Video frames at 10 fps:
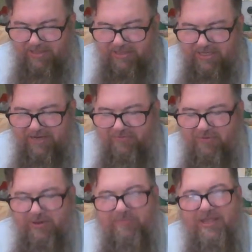And if
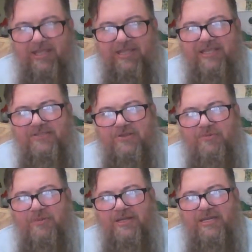we play this
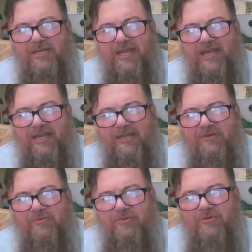on Monday night,
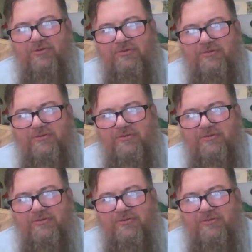that'll